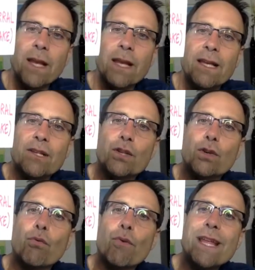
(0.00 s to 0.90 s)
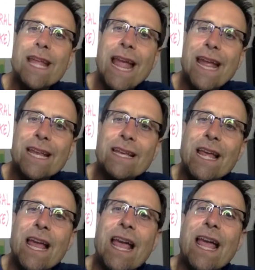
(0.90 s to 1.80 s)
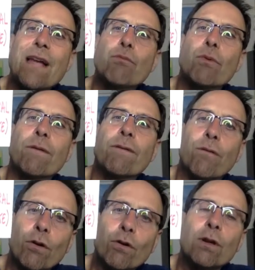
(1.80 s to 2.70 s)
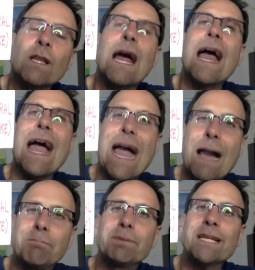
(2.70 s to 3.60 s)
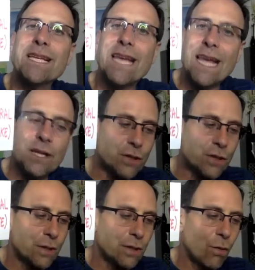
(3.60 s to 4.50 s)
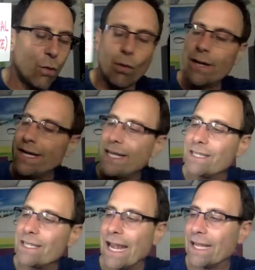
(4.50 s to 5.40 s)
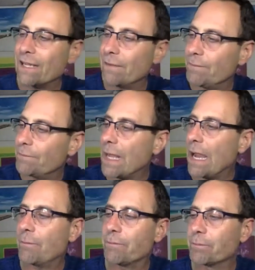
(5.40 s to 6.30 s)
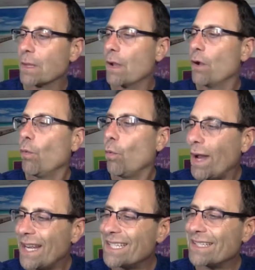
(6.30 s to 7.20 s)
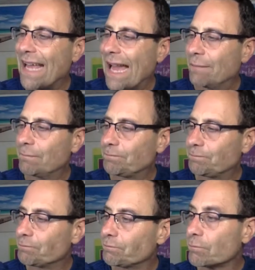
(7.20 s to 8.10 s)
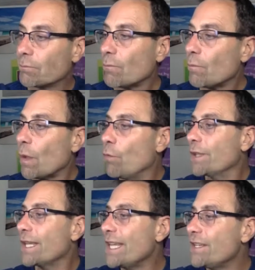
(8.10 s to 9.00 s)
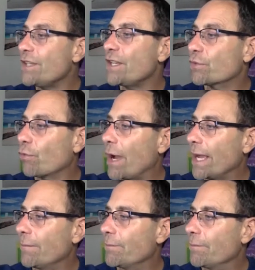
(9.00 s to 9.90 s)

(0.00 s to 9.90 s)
is create a referral application or an intake. Now, what is that? Well, the easiest way